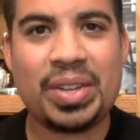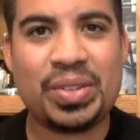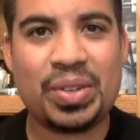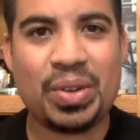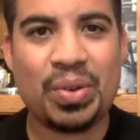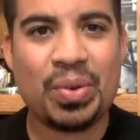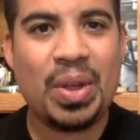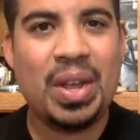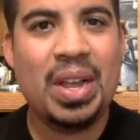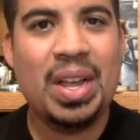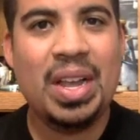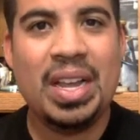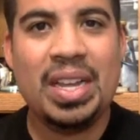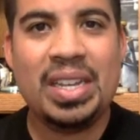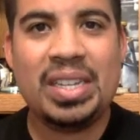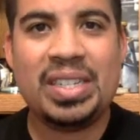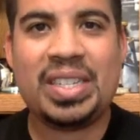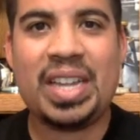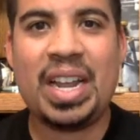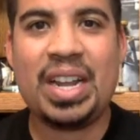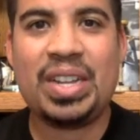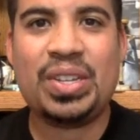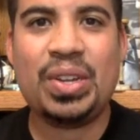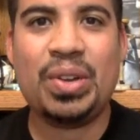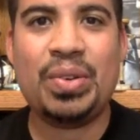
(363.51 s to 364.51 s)
So
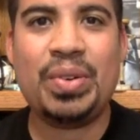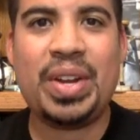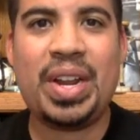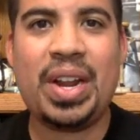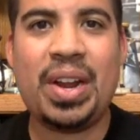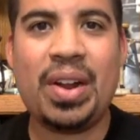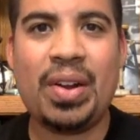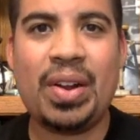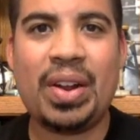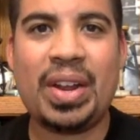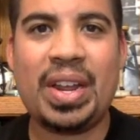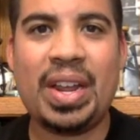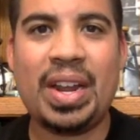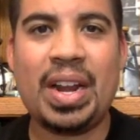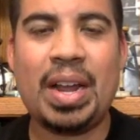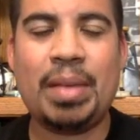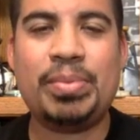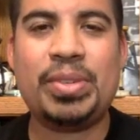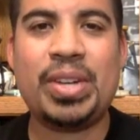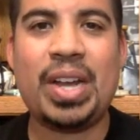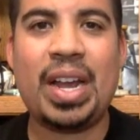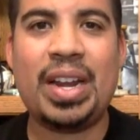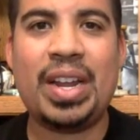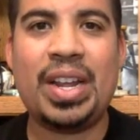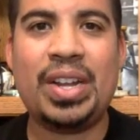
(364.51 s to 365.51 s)
stay tuned here. Again, I'm
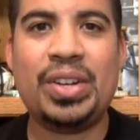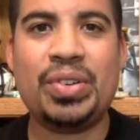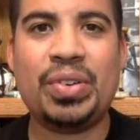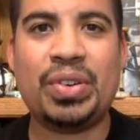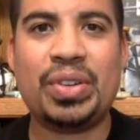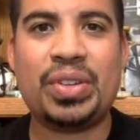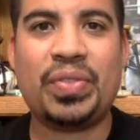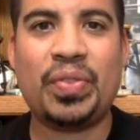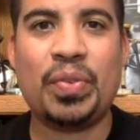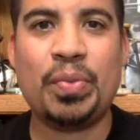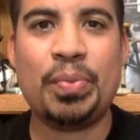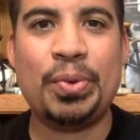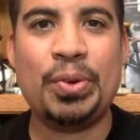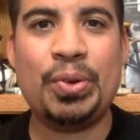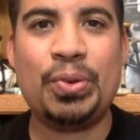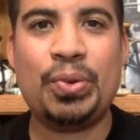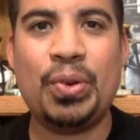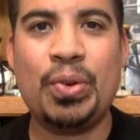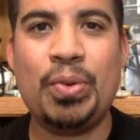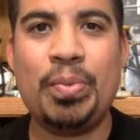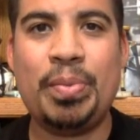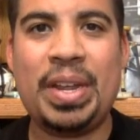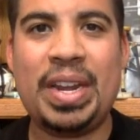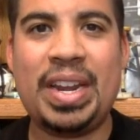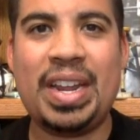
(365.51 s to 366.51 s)
John Hendricks for Boot
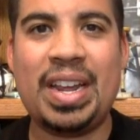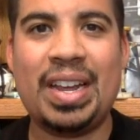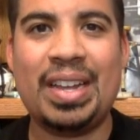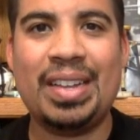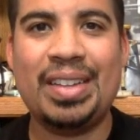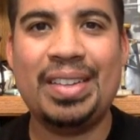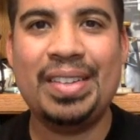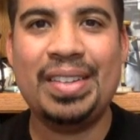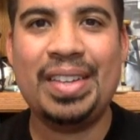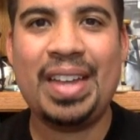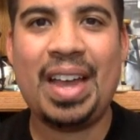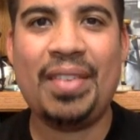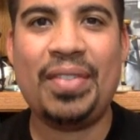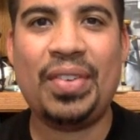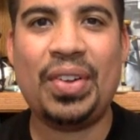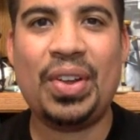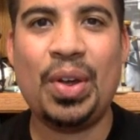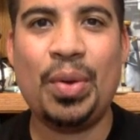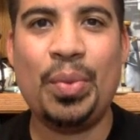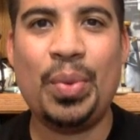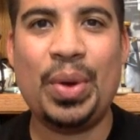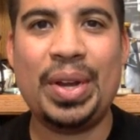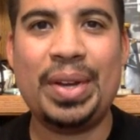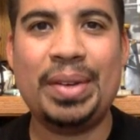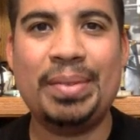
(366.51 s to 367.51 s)
Crew Media. Have a
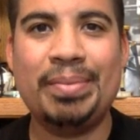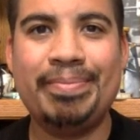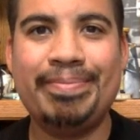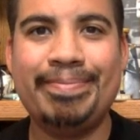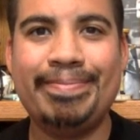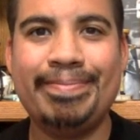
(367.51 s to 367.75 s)
good one.